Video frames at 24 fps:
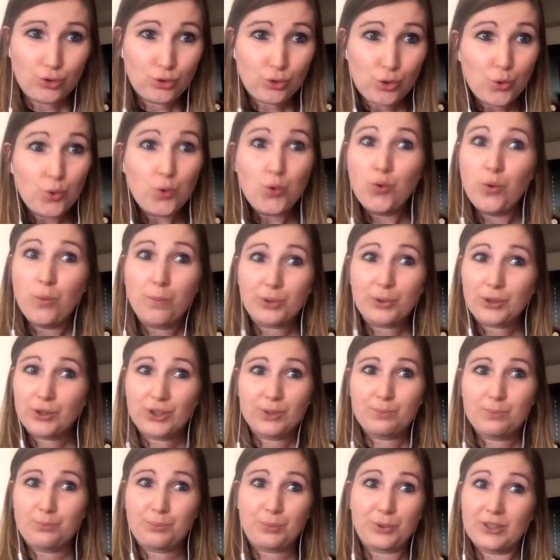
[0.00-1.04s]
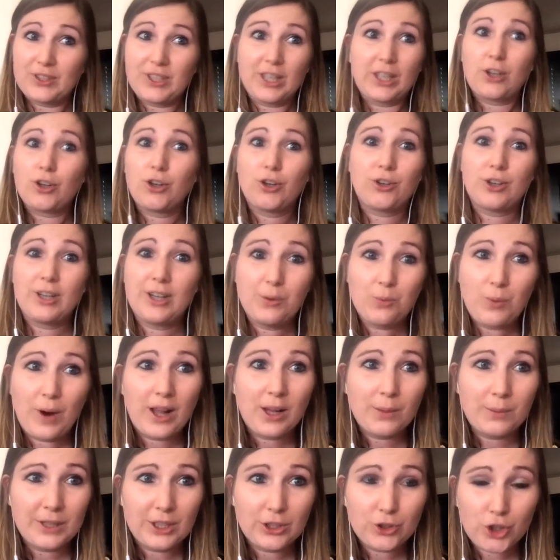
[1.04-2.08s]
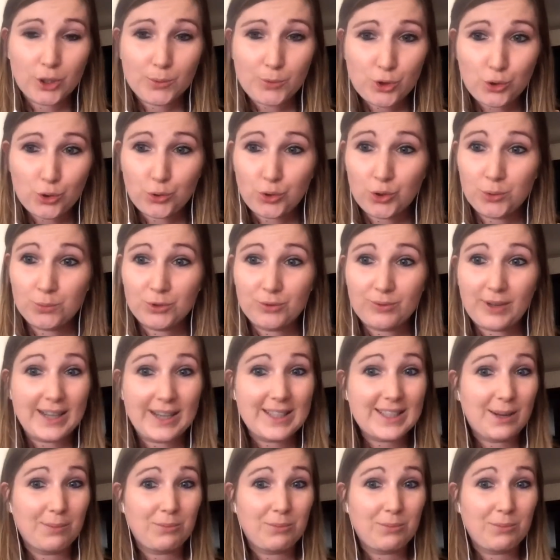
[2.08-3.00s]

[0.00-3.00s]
do particularly well when it comes to human rights.